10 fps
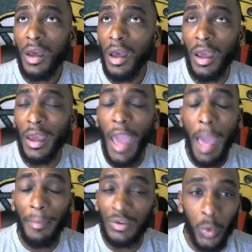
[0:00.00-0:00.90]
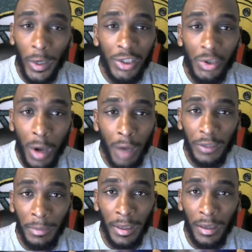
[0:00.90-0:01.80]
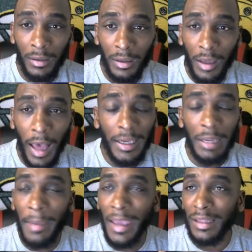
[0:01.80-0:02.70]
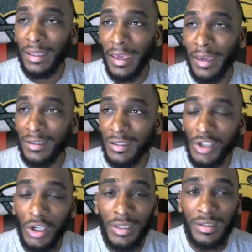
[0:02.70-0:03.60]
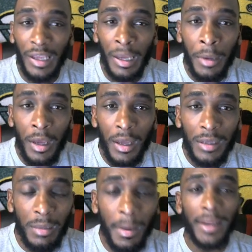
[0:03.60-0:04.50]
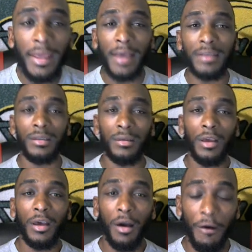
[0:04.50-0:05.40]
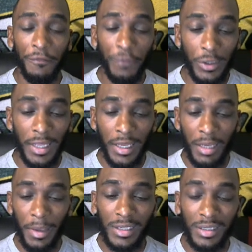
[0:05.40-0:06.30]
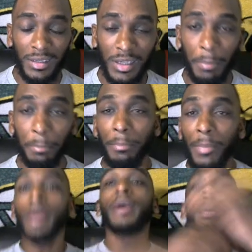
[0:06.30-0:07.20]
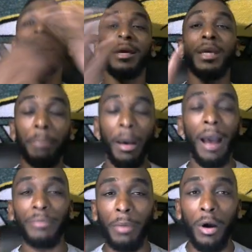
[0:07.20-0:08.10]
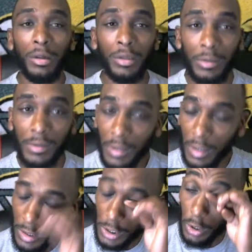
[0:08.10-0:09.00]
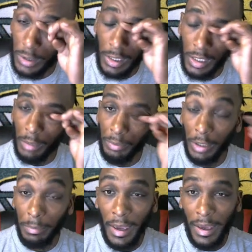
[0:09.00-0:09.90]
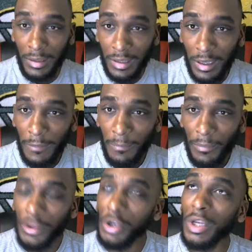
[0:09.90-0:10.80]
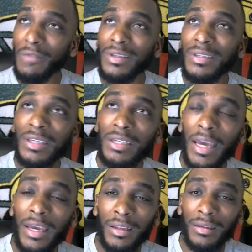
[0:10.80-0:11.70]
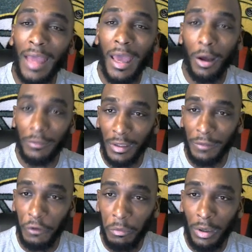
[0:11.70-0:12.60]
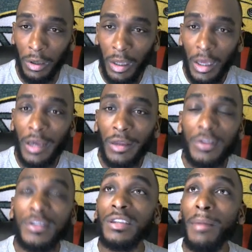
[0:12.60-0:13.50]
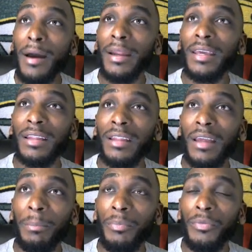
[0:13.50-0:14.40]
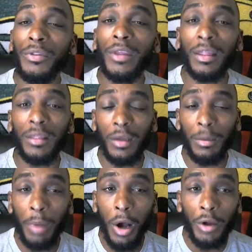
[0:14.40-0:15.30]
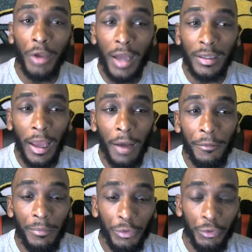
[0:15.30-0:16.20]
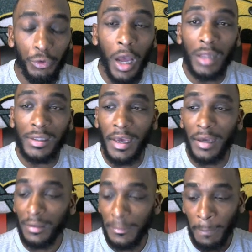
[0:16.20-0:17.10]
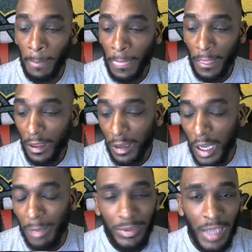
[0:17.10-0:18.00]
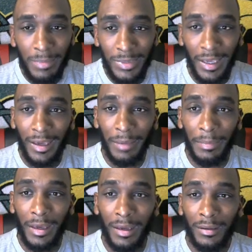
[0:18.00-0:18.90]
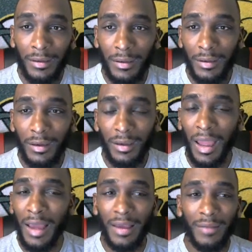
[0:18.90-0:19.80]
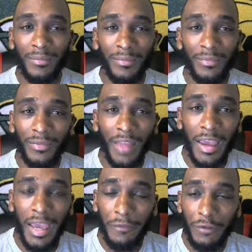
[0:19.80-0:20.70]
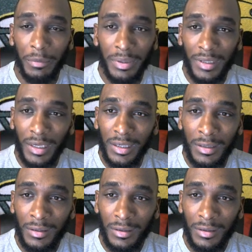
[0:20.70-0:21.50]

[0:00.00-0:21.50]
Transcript: It happens way too often, man. I didn't make the catch, took a step. Somebody has a forced animation to hit me and pop the ball loose. So it's an incomplete pass. You don't even see that often in football. You see somebody get the ball knocked out through contact a couple times a game, man. Not not every possession.